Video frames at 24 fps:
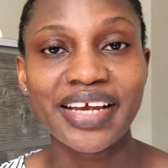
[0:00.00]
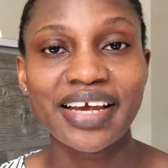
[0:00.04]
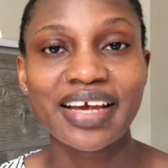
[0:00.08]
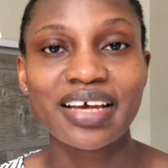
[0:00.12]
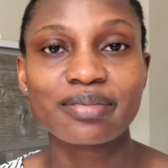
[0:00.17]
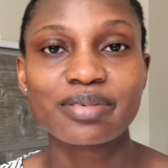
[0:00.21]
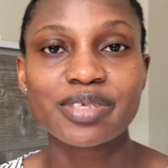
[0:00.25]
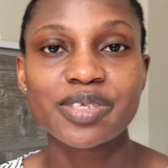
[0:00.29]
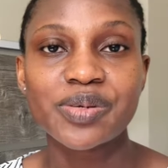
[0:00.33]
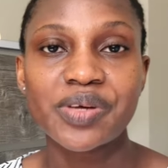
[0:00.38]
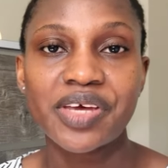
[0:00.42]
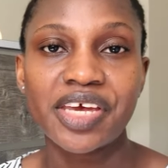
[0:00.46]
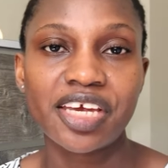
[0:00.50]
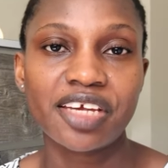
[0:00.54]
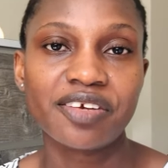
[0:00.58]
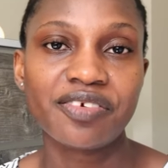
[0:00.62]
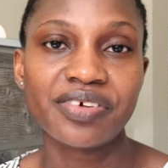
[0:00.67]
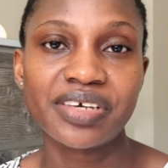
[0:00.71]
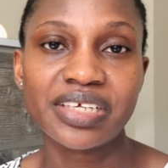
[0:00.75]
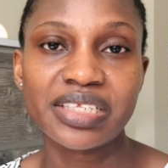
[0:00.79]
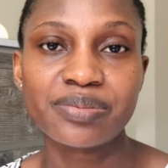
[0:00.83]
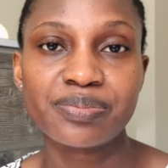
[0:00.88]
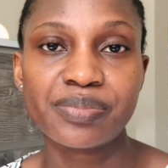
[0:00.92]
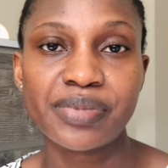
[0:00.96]
it comes to hair
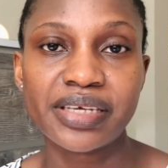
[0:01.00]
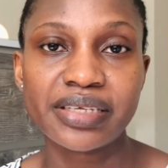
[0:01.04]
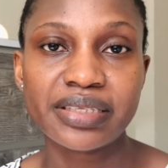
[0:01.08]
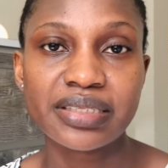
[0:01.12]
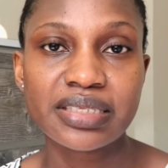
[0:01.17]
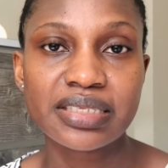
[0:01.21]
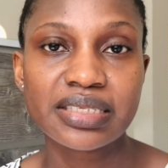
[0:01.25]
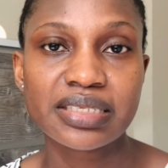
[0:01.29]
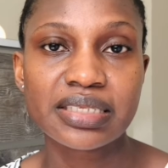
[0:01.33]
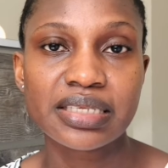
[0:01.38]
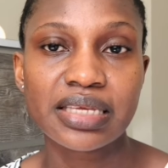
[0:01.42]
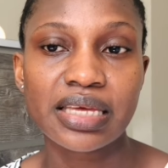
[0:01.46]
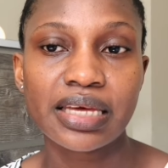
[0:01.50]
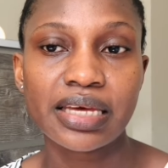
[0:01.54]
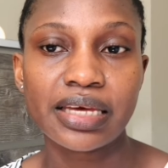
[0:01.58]
treatments,